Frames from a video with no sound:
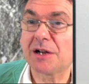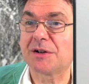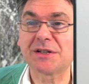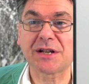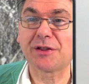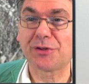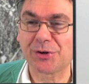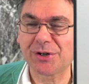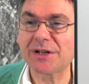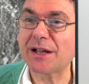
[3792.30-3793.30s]
It's a
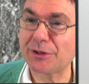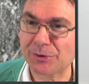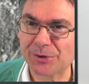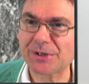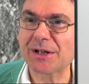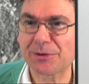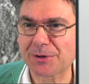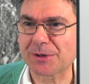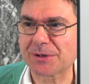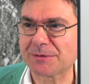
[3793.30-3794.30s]
third, a third, a
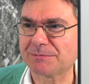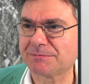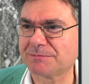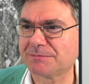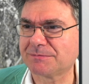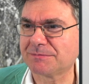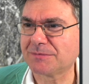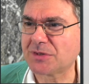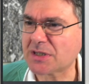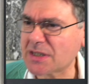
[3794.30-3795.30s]
third.
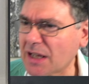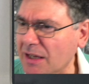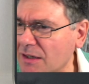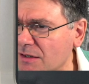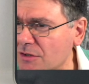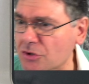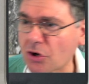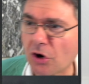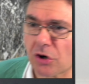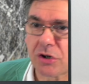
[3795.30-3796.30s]
Just like
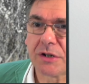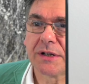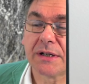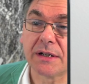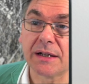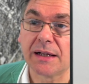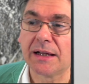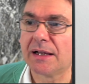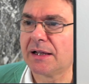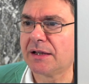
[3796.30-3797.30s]
Song
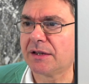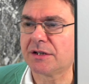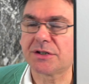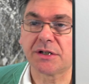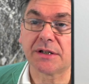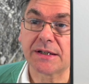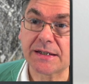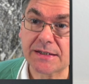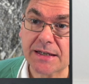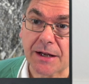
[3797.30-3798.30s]
Yixin
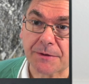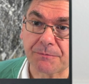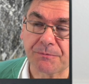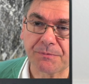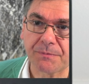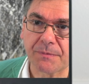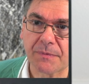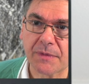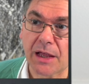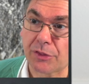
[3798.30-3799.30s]
said,
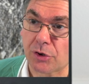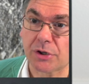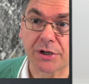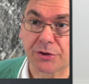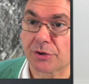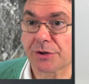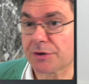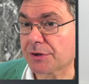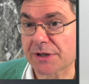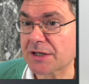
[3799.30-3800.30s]
a third, a third, a
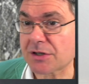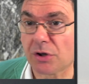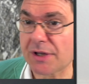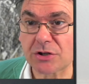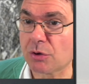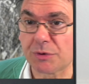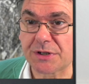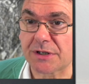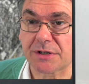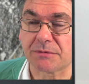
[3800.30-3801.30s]
third. That's
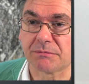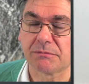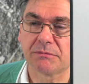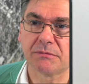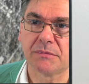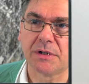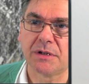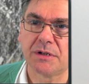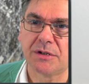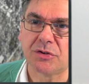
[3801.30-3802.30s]
always easy.
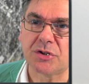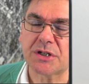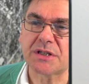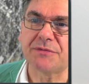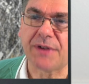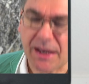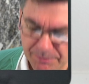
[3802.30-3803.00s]
You just divide by